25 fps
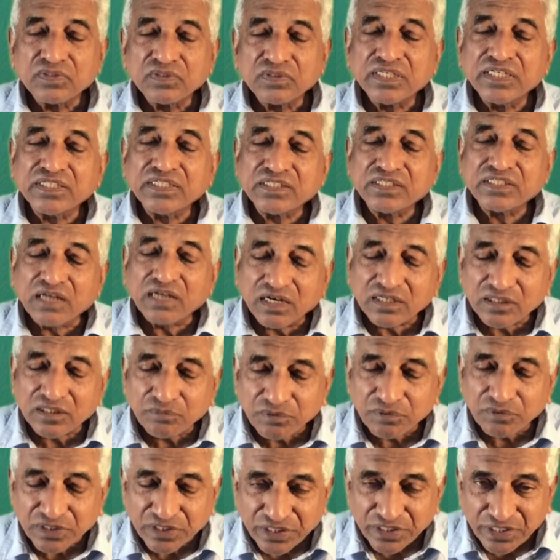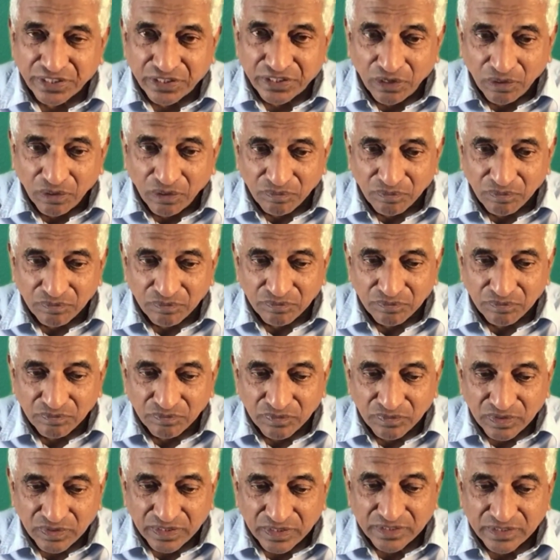He talked about Edom.
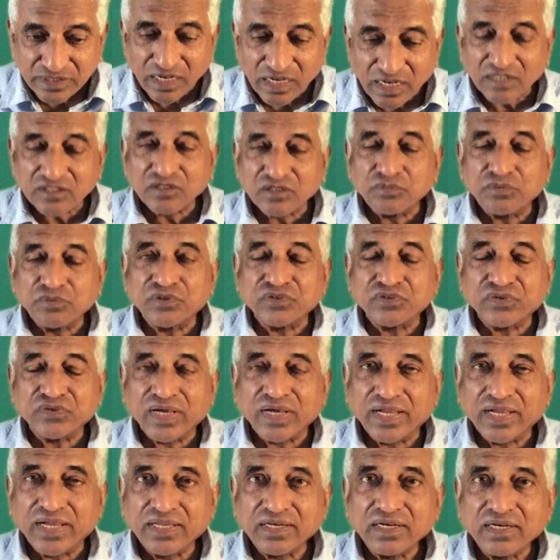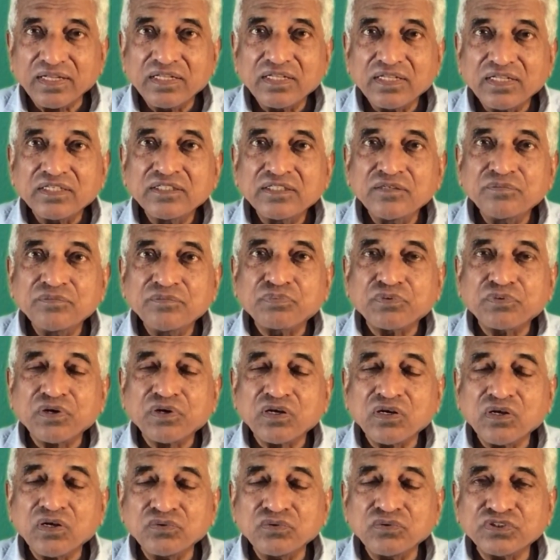He talked about Tyre. He
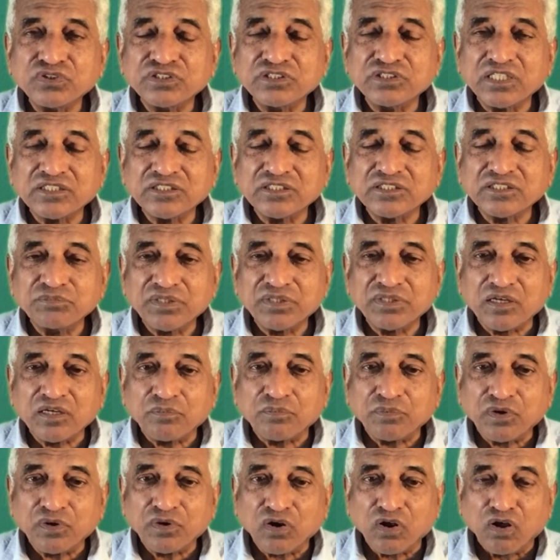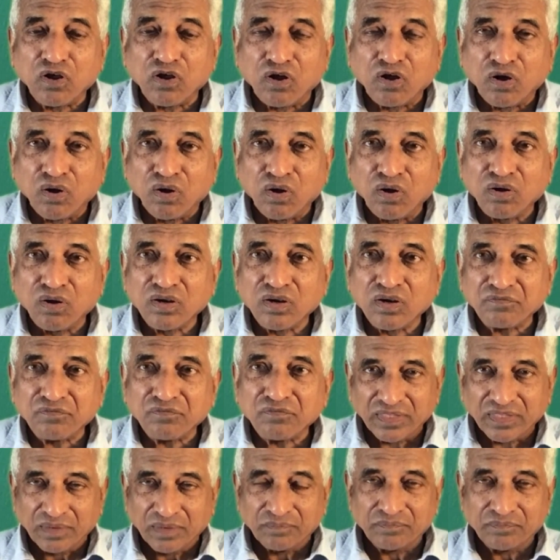pronounced judgment upon all
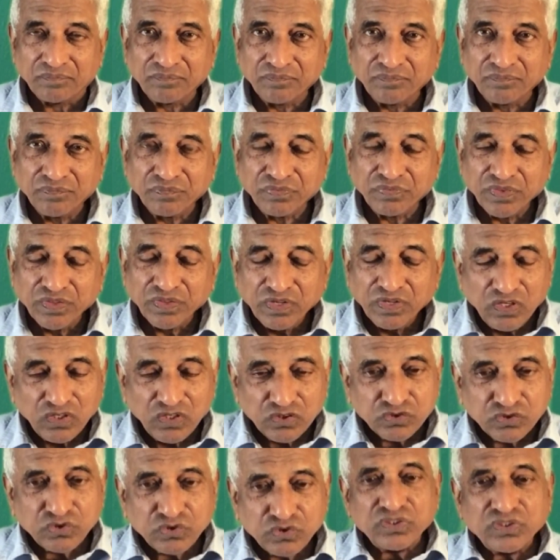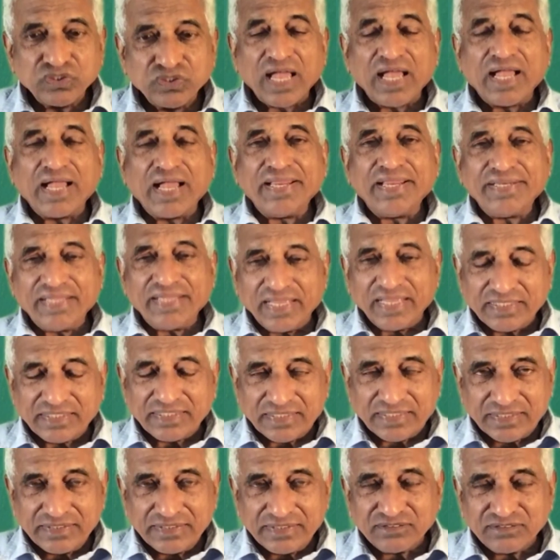of them. So the idea
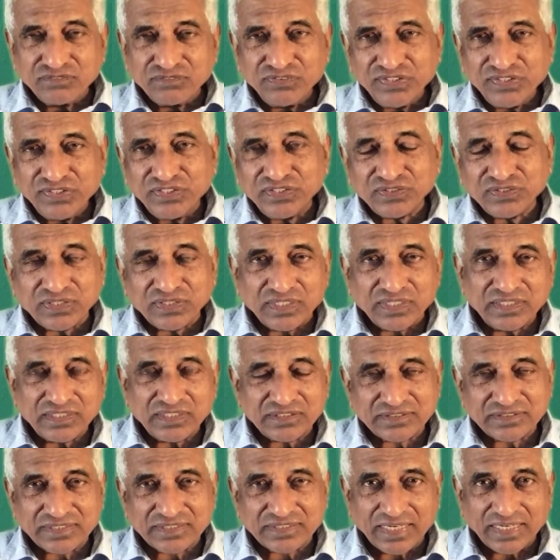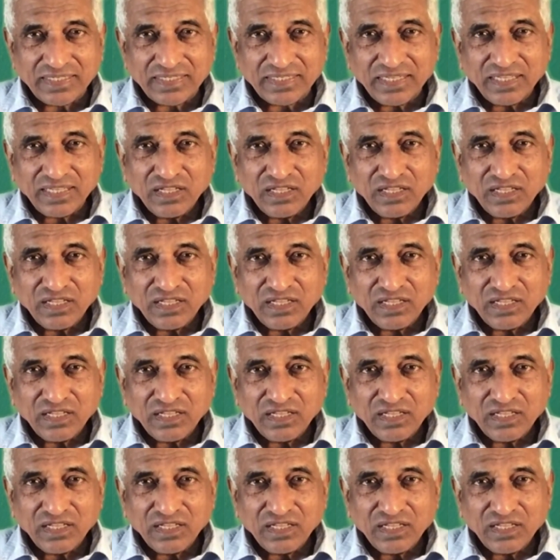is we need to understand